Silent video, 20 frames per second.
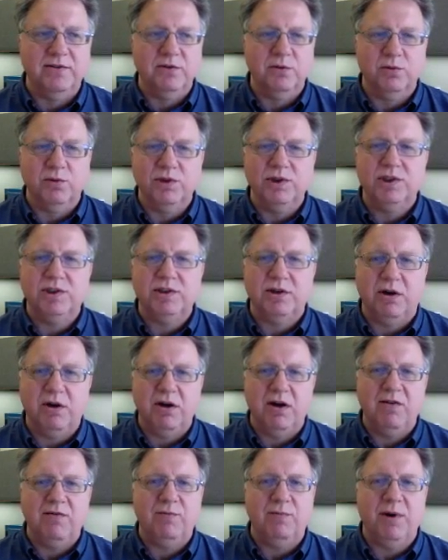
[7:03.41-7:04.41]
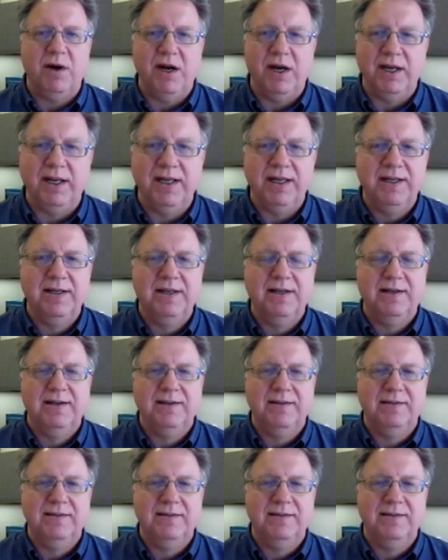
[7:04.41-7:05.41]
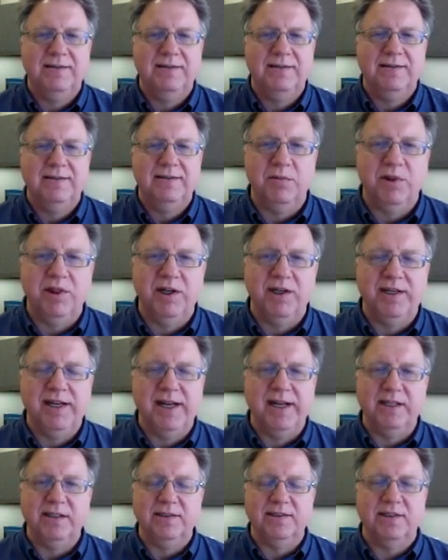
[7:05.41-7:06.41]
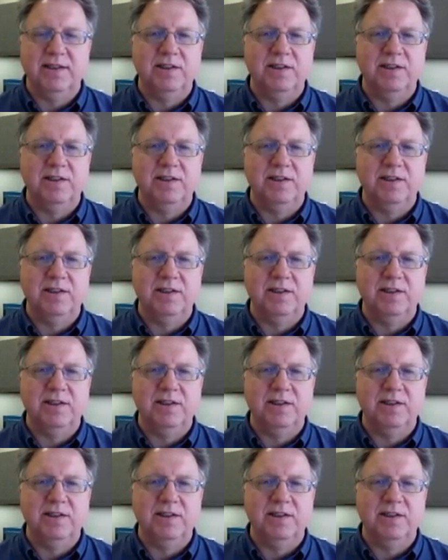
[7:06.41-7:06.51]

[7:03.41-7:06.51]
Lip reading: So we'll start off by setting some of the dates.